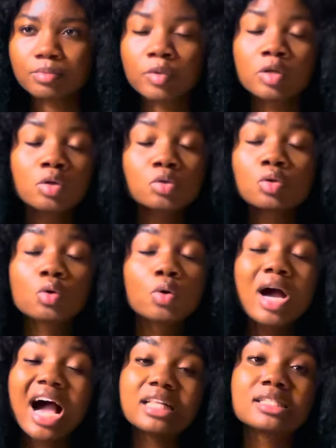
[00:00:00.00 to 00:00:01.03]
No.
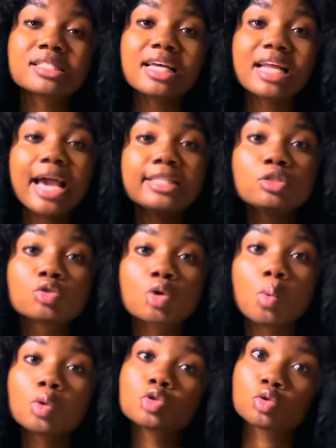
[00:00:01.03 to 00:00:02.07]
And he said, I need
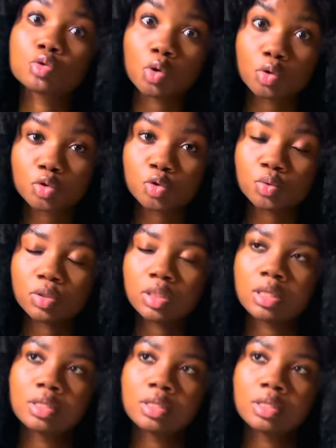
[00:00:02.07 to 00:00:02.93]
someone to talk to.